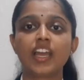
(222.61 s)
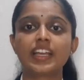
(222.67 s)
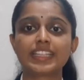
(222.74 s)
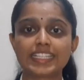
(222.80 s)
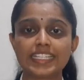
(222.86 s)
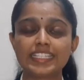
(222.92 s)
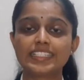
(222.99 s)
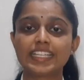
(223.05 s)

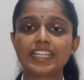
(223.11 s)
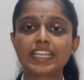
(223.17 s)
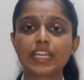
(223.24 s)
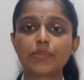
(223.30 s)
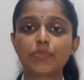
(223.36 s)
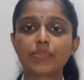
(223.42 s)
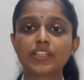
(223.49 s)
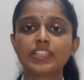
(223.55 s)
This
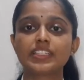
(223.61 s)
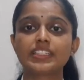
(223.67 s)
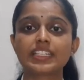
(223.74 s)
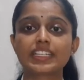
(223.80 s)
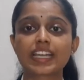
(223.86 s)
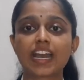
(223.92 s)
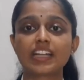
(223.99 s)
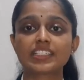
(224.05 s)
enabled the
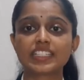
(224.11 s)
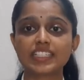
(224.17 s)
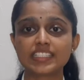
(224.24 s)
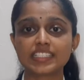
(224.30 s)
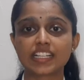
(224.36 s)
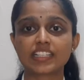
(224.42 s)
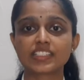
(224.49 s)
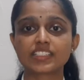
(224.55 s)
CAR
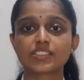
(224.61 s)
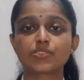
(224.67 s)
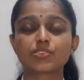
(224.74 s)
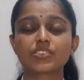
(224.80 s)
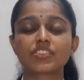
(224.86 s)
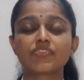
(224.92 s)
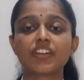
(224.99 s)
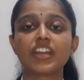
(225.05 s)
T-cells to
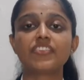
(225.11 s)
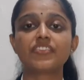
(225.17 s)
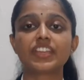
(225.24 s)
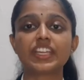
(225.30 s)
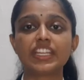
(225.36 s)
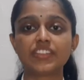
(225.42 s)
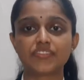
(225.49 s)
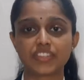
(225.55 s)
survive
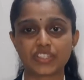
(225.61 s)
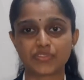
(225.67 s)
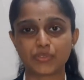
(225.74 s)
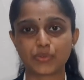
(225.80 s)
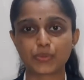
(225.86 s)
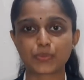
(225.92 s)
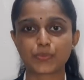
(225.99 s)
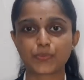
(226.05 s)
in vivo.